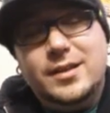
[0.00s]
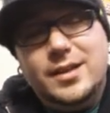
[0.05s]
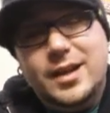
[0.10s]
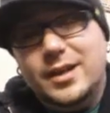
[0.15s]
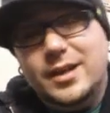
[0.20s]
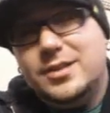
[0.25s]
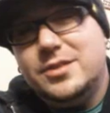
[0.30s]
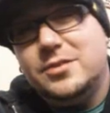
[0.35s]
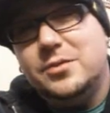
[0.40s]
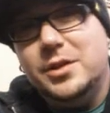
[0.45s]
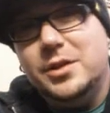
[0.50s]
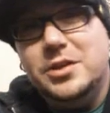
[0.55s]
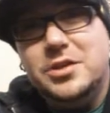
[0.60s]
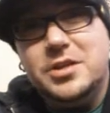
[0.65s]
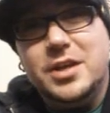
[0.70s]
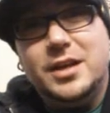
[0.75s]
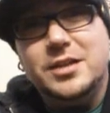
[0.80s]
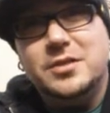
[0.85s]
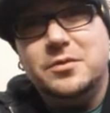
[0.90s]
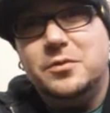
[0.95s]
Take
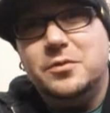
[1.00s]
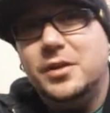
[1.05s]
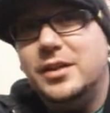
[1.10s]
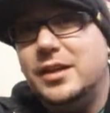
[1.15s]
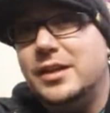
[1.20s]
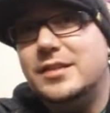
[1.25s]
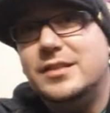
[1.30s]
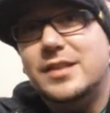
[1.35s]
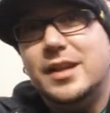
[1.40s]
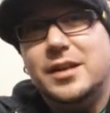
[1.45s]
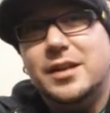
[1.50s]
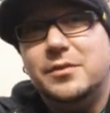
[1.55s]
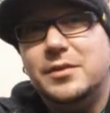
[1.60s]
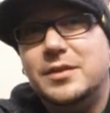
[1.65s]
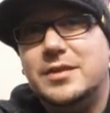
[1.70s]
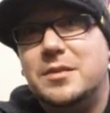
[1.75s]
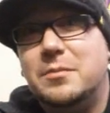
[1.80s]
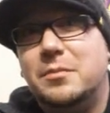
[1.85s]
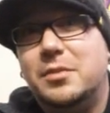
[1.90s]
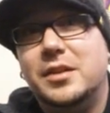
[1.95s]
screenshots of what they said if
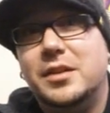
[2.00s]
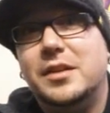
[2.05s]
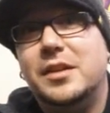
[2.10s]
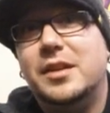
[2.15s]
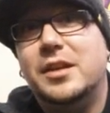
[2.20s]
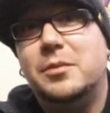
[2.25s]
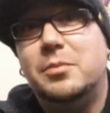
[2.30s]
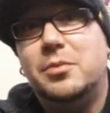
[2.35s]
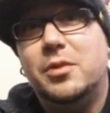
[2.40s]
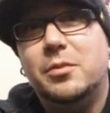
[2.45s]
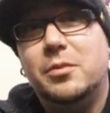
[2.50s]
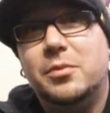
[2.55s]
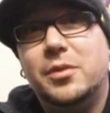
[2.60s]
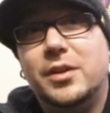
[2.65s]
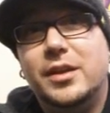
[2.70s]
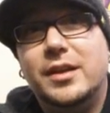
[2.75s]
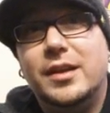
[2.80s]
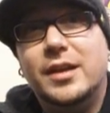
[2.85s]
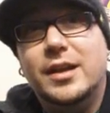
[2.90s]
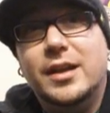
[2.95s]
it's completely
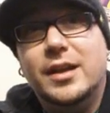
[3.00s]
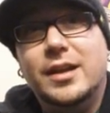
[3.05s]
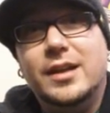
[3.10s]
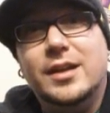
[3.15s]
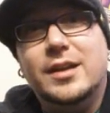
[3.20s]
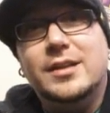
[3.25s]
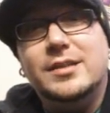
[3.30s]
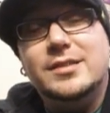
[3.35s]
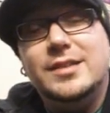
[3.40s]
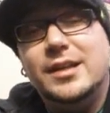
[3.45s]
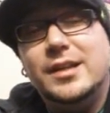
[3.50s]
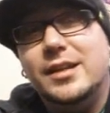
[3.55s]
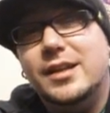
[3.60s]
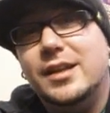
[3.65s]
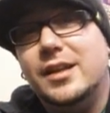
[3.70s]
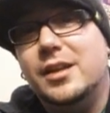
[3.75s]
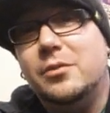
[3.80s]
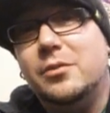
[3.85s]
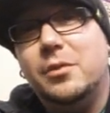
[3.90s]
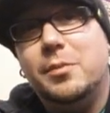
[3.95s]
inappropriate, send it
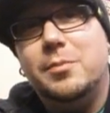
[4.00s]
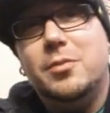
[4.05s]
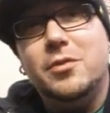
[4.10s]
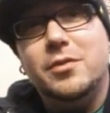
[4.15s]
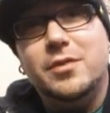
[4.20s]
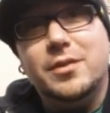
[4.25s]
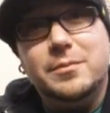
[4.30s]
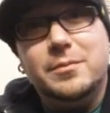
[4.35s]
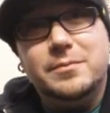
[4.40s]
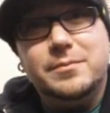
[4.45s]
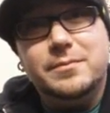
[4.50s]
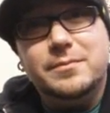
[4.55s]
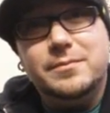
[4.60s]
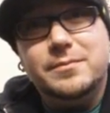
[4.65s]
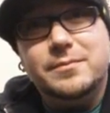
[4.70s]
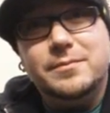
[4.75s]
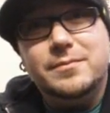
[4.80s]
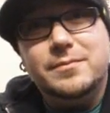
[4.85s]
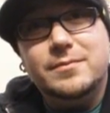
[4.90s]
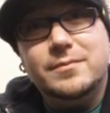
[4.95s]
in and report them.
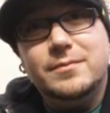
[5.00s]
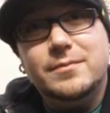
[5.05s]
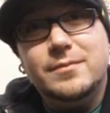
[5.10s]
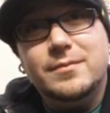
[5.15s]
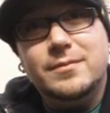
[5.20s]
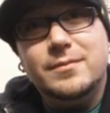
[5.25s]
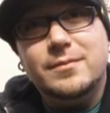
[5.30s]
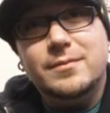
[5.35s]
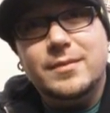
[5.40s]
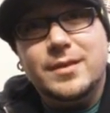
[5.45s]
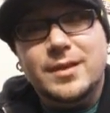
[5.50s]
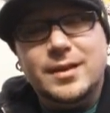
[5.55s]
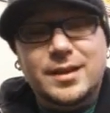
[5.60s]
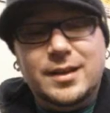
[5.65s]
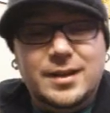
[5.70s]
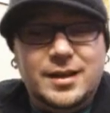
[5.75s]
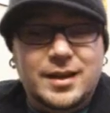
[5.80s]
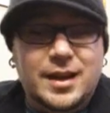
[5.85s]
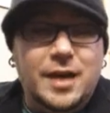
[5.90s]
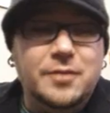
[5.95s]

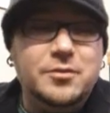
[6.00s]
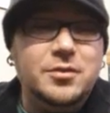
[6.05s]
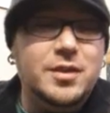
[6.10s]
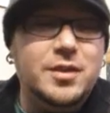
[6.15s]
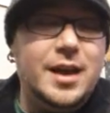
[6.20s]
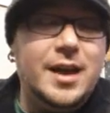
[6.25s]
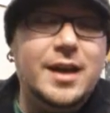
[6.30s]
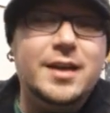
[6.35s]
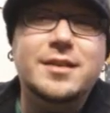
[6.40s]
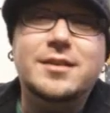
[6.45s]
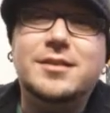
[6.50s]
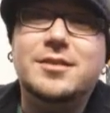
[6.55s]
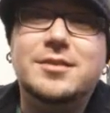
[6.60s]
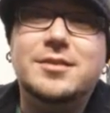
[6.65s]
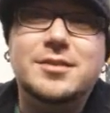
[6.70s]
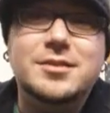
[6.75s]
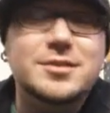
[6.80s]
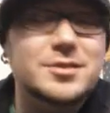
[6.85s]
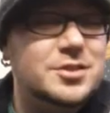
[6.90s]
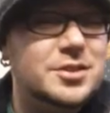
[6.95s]
After that,
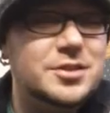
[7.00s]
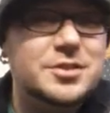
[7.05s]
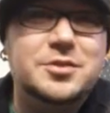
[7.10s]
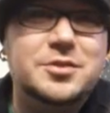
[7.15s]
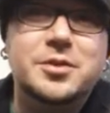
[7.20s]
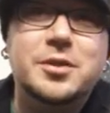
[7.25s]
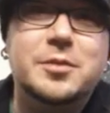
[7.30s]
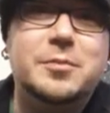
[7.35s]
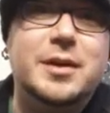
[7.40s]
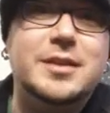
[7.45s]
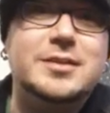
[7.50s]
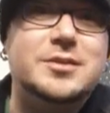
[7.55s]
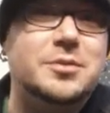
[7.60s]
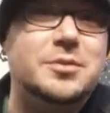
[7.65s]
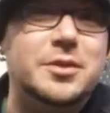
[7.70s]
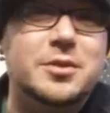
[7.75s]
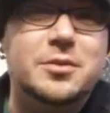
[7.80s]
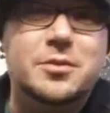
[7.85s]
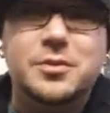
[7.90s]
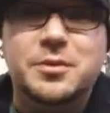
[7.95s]
just do your best
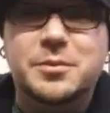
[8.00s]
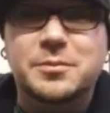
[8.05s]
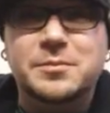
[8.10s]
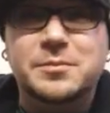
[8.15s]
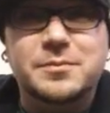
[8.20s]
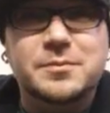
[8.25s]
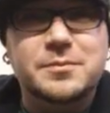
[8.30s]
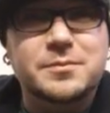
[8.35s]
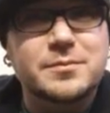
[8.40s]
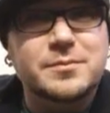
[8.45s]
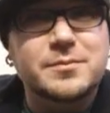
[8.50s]
to ignore them.